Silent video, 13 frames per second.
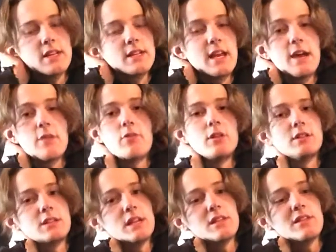Like Dad
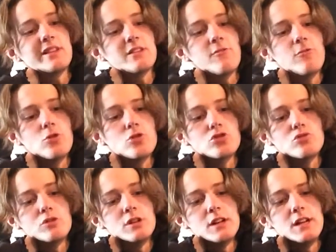wants to get like the first
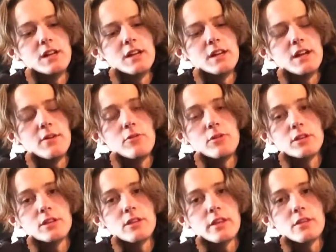one, and then I
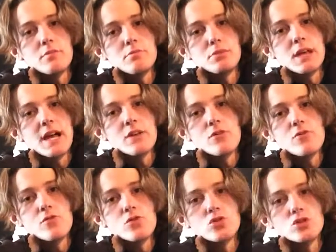want to get like the blacker
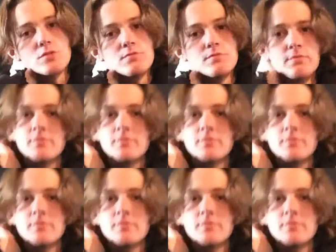version.